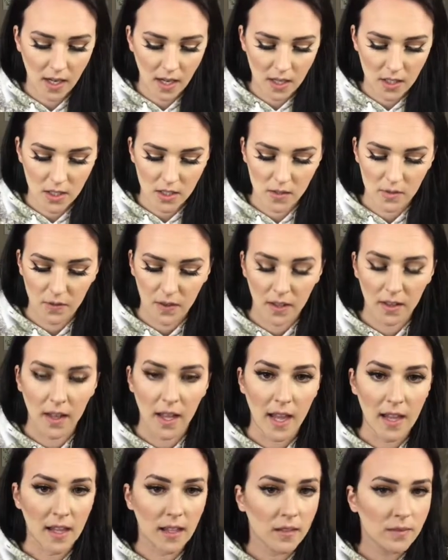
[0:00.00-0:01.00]
I just feel
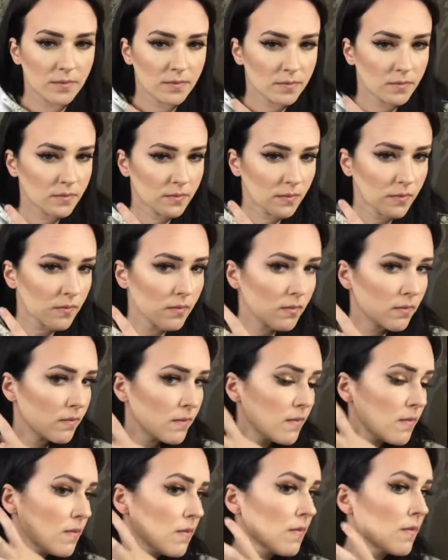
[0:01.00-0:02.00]
like
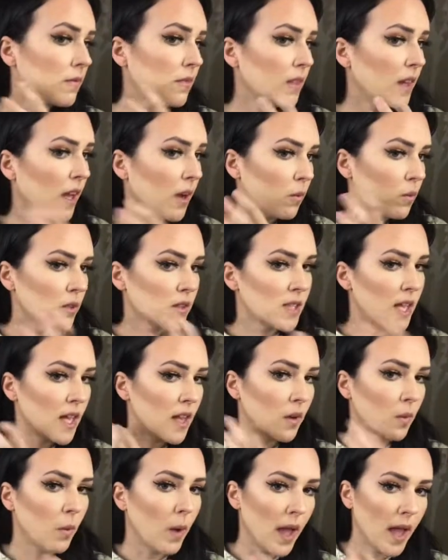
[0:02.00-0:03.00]
that will
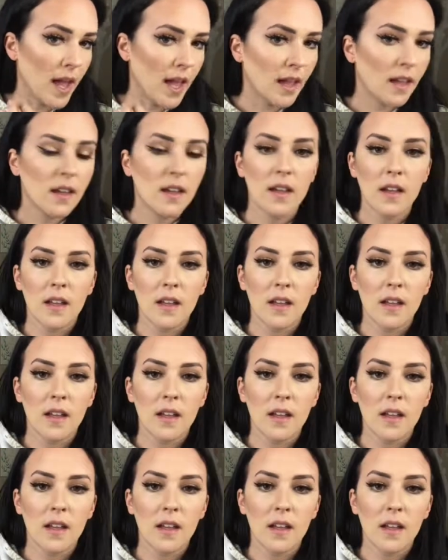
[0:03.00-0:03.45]
take away.